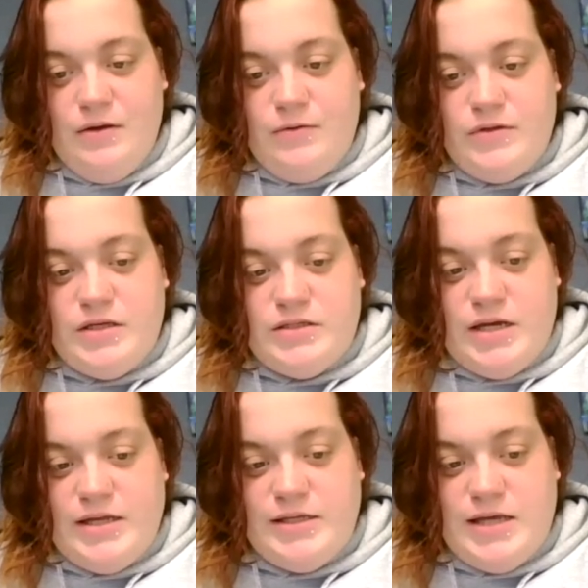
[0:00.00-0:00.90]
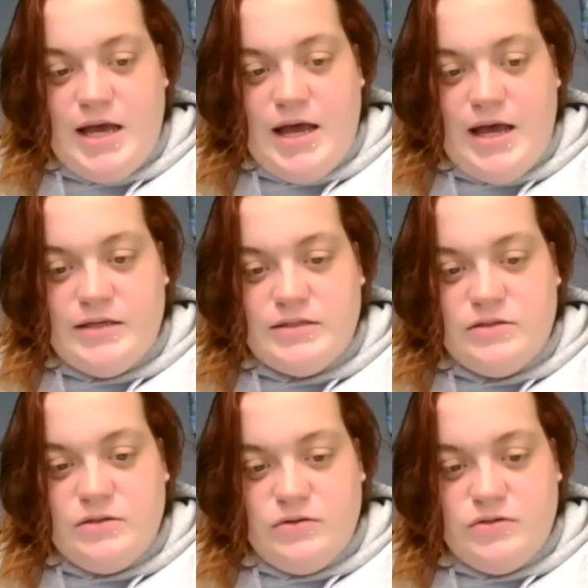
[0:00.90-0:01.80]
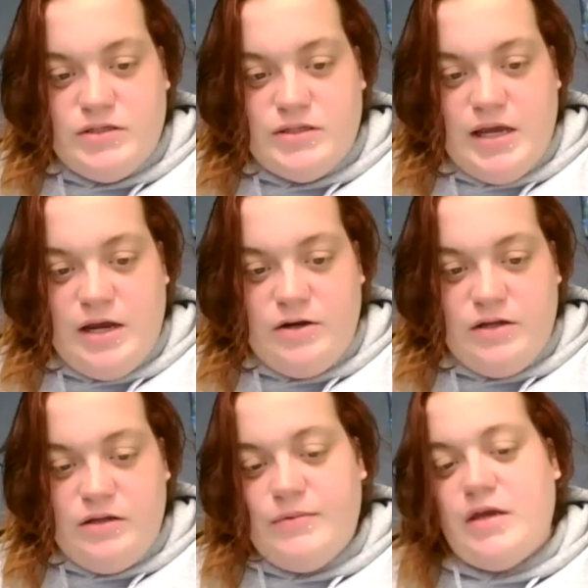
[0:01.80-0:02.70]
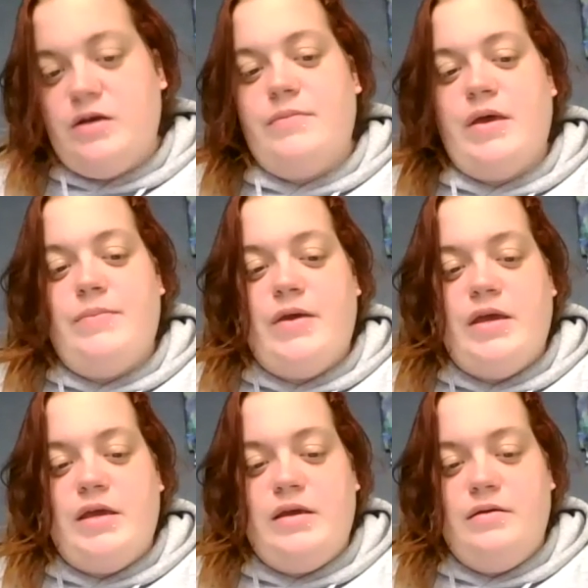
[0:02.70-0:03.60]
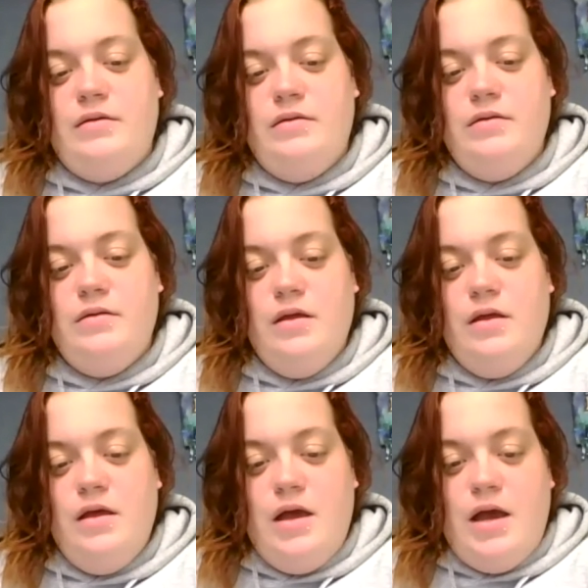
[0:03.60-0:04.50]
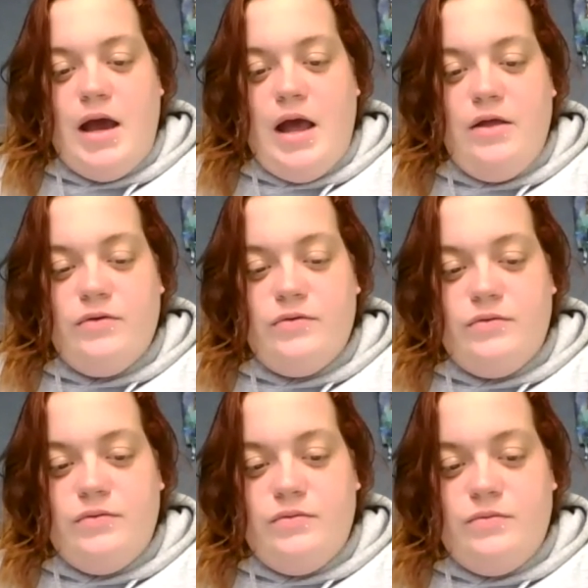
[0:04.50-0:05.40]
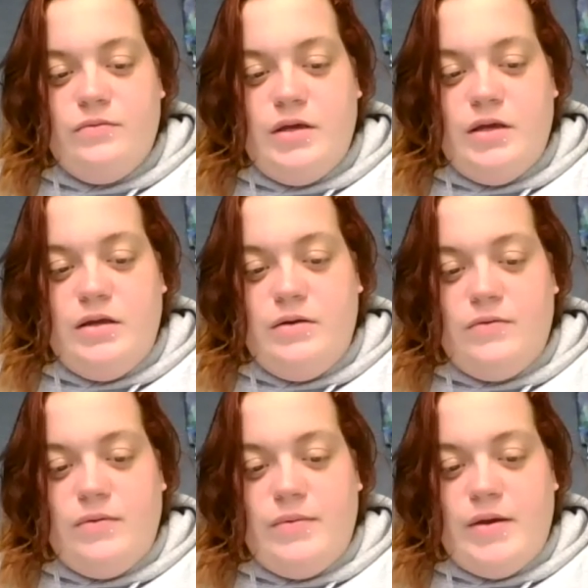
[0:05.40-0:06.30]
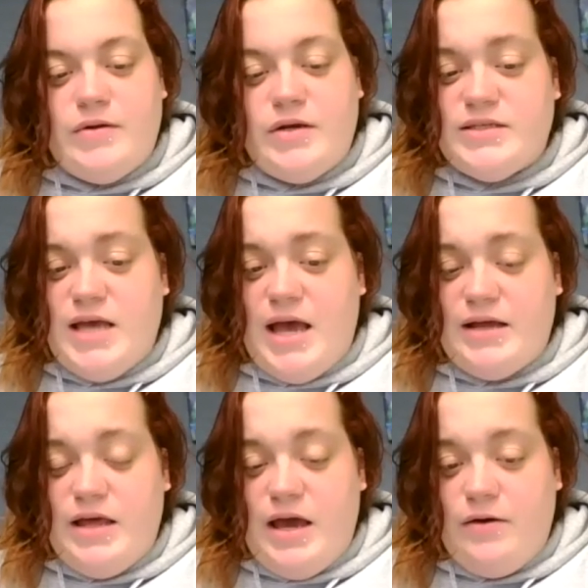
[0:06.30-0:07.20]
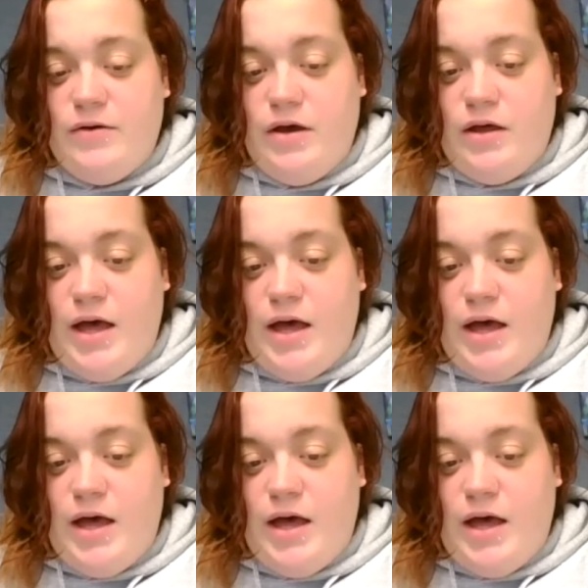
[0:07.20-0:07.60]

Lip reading: We decided to ask Social Security to make her my payee. I don't remember exactly how it all